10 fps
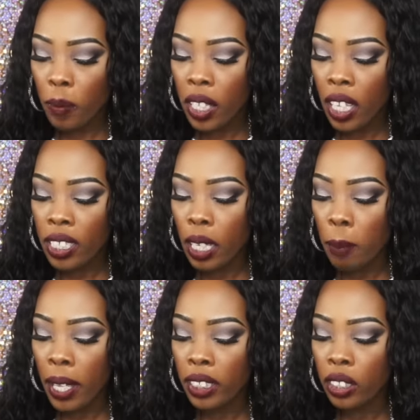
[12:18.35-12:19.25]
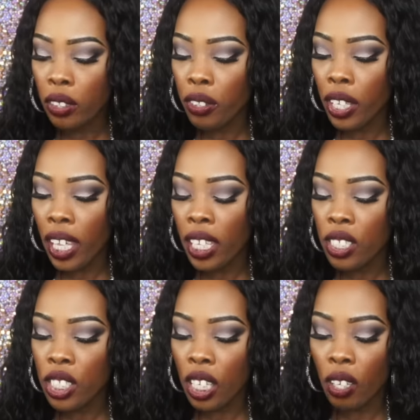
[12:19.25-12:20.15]
the antibacterial
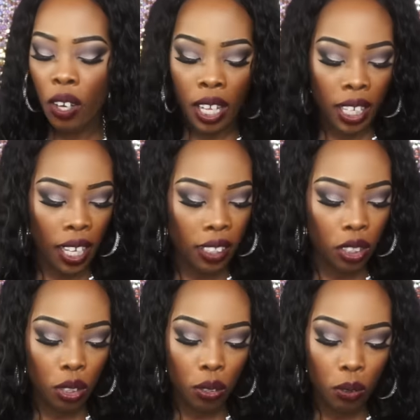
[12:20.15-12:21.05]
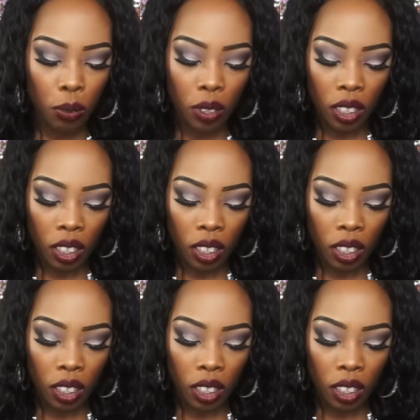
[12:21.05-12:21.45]
hand gel. I got 2